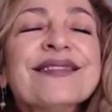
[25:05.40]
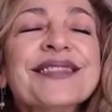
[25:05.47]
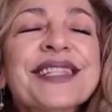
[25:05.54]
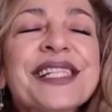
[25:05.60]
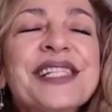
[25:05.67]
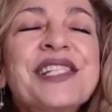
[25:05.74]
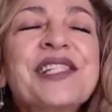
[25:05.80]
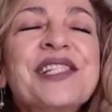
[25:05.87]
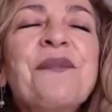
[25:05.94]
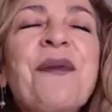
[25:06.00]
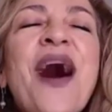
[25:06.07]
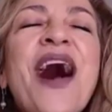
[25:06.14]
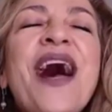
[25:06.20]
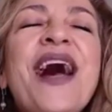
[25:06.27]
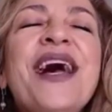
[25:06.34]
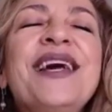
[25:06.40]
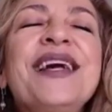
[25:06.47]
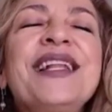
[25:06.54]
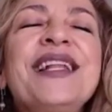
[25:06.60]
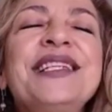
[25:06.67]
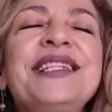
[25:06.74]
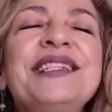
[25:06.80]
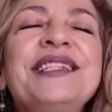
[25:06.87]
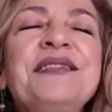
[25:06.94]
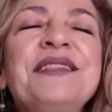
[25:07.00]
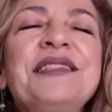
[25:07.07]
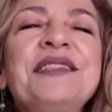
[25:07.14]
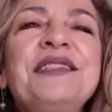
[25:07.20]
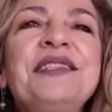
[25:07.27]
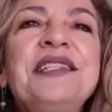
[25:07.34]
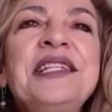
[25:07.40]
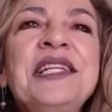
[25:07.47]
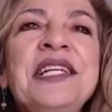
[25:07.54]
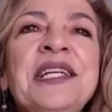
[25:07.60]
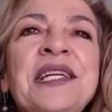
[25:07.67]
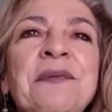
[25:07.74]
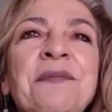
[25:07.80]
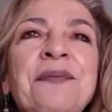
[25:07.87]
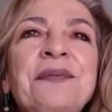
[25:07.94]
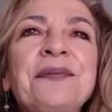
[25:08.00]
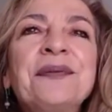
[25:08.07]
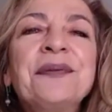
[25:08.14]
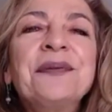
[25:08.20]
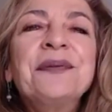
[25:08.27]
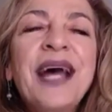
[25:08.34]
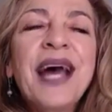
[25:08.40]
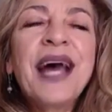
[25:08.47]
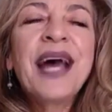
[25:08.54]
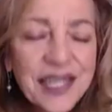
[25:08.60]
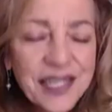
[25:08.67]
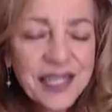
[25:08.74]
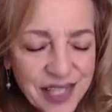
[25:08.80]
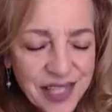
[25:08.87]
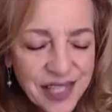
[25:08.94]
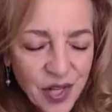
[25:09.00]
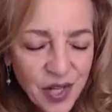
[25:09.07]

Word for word: Smile and deep and exhale.